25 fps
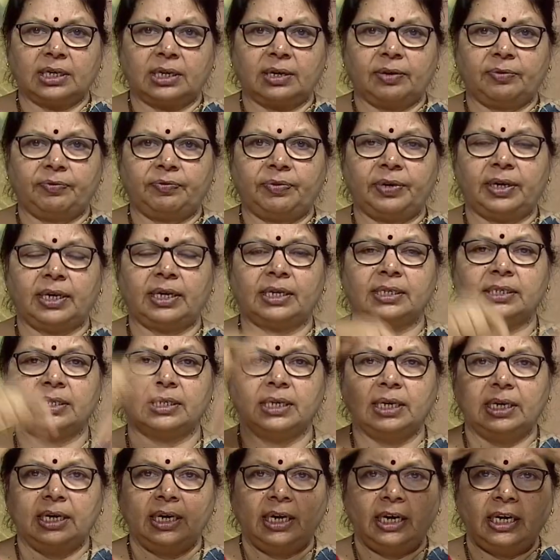
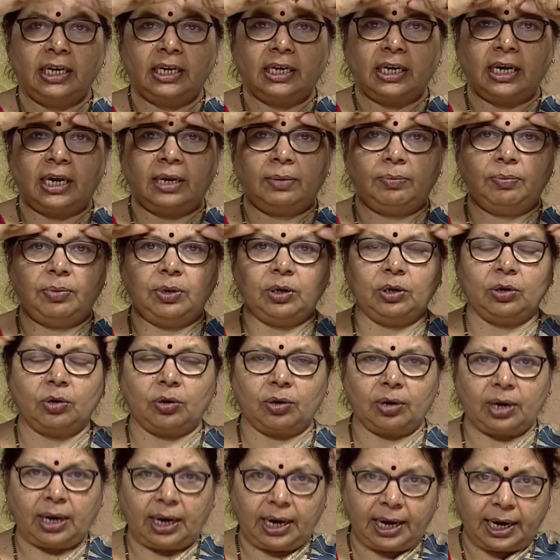circumference, it can be
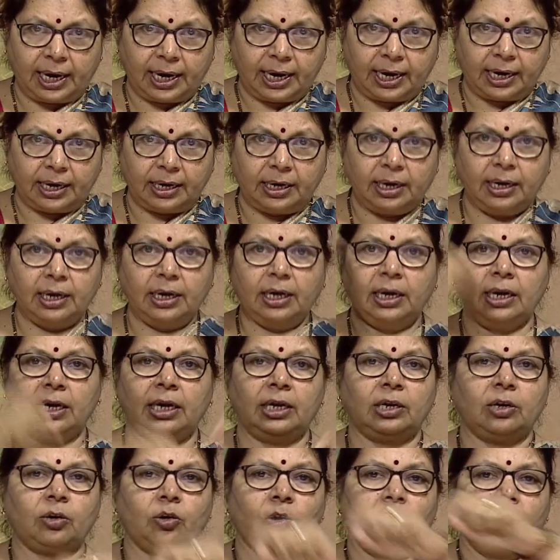your head,
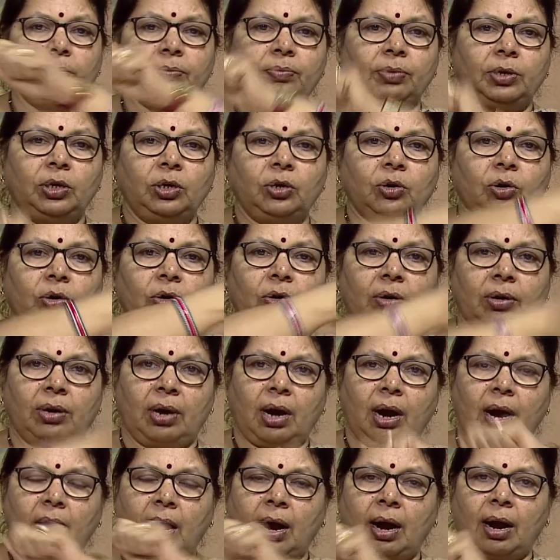it can be your
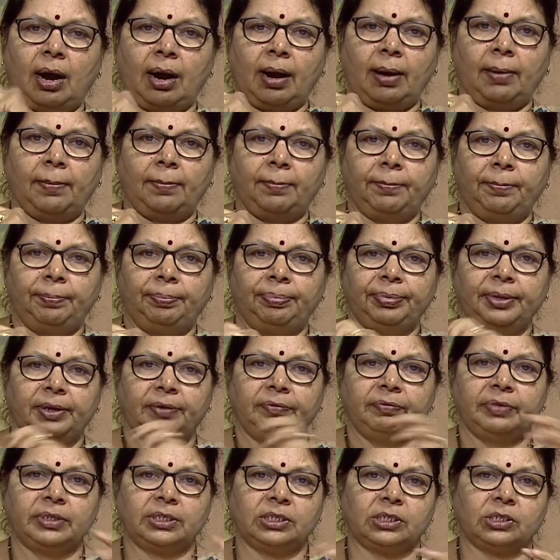arm
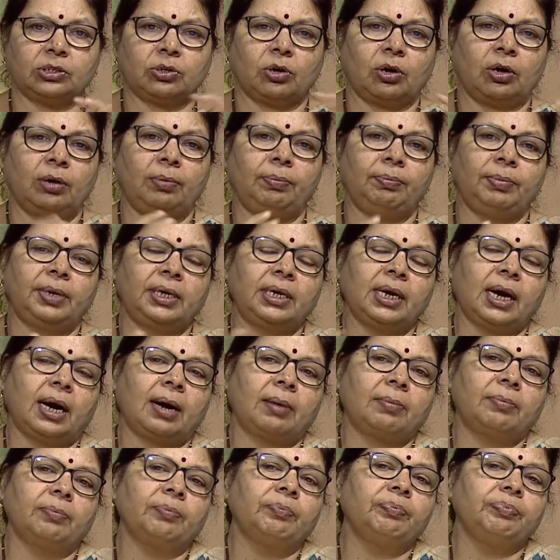which is called
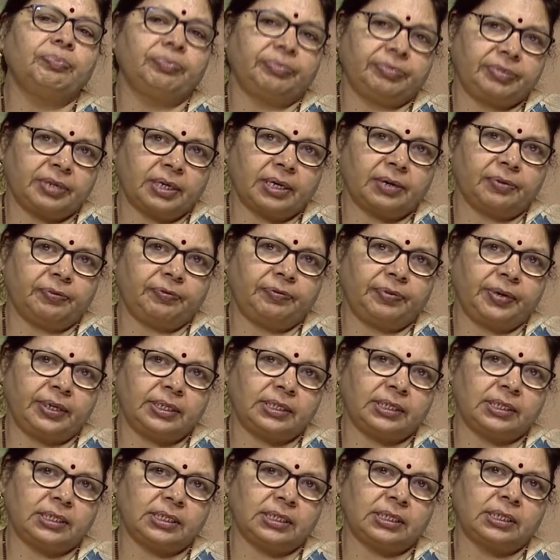mid-arm
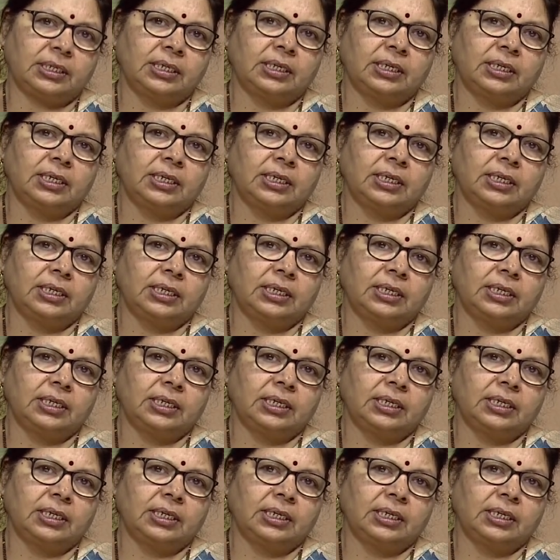circumferences.